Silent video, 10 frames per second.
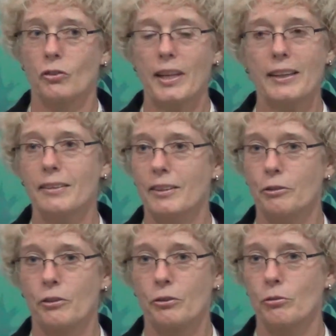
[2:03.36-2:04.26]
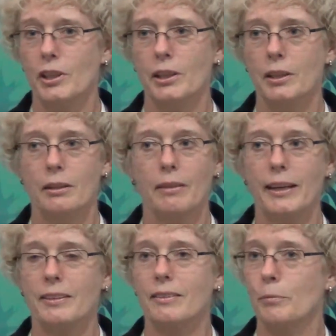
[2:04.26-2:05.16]

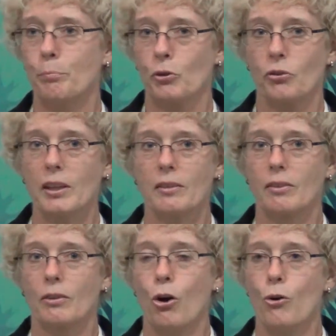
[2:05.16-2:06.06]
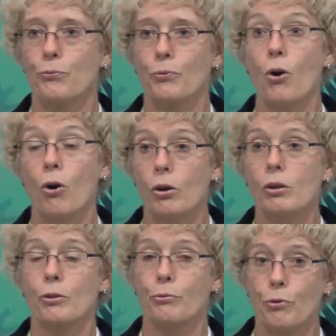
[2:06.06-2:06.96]
90% of
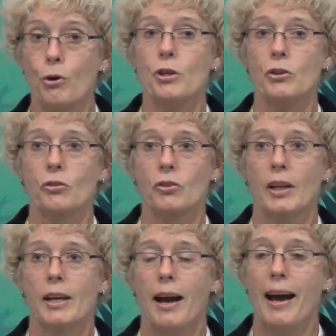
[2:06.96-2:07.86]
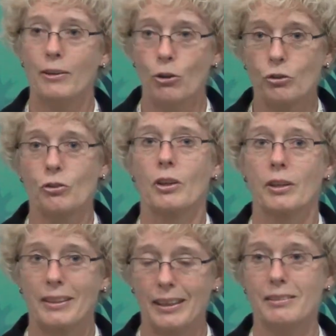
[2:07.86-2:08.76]
all the forests are not
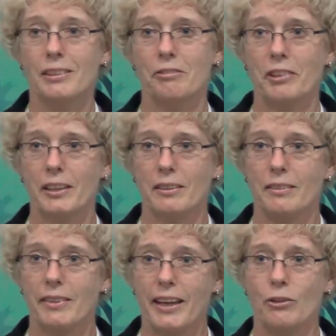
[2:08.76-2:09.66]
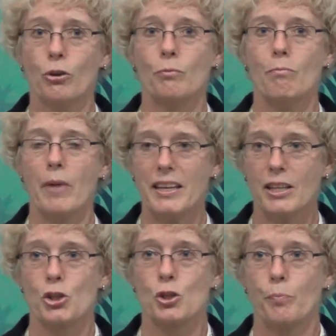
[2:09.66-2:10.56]
cultivated, they are not
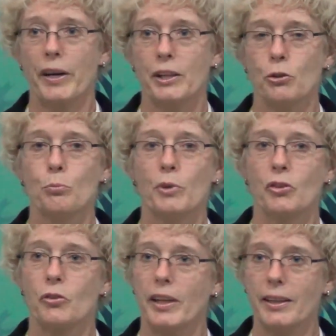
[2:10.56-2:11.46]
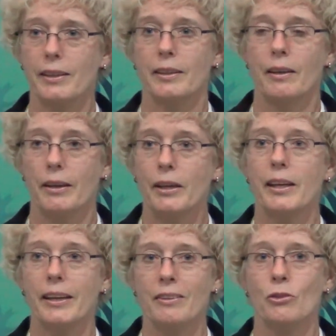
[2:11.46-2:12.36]
managed by humans, they are
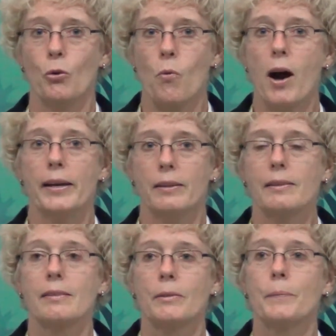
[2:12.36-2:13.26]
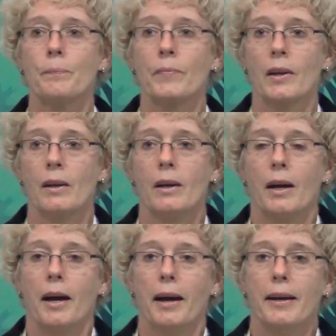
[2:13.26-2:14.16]
in the wild.
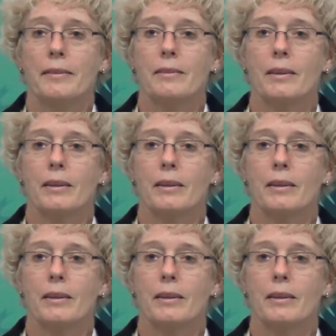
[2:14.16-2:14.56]
And